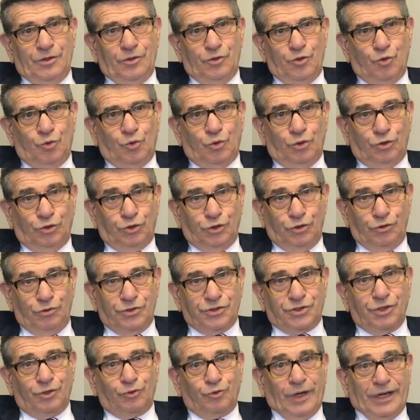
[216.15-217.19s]
you will
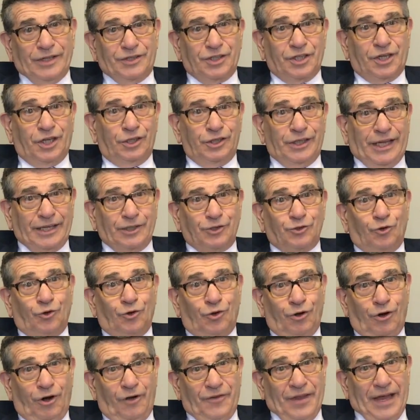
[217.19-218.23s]
lose the right to collect
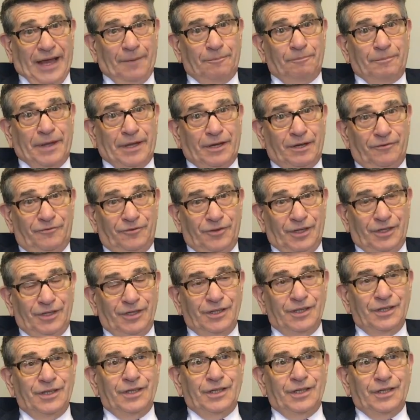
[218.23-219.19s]
all of that benefit